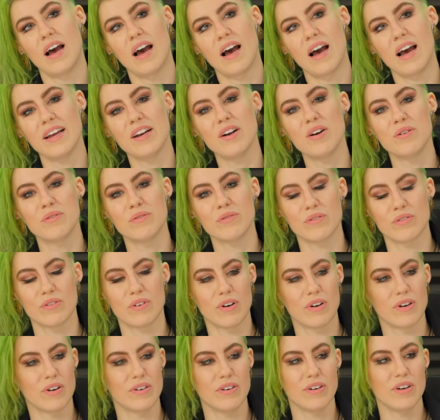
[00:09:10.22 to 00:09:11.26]
I don't
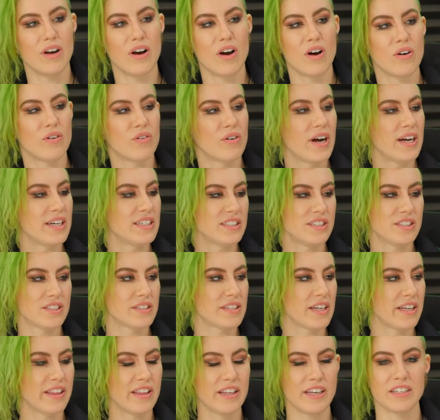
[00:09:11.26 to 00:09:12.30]
no, I just
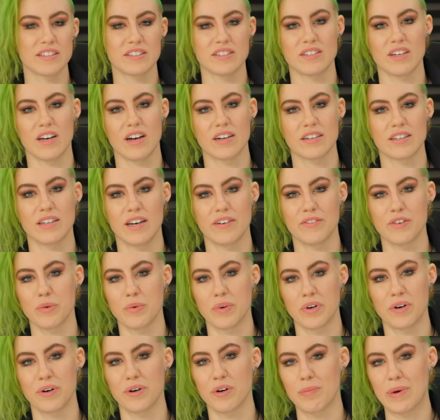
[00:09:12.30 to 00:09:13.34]
I think it sucked, and
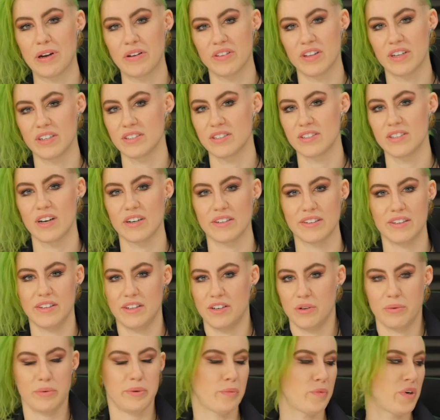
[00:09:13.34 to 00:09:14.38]
everyone heard about it, that it sucked, and then
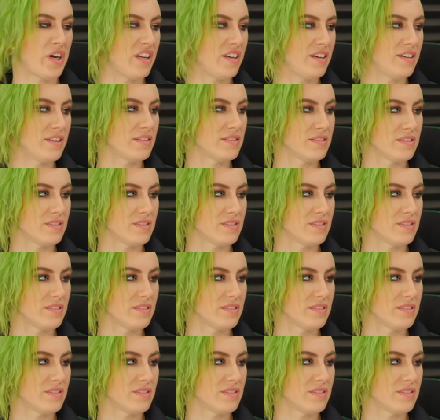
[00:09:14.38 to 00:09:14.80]
no one went.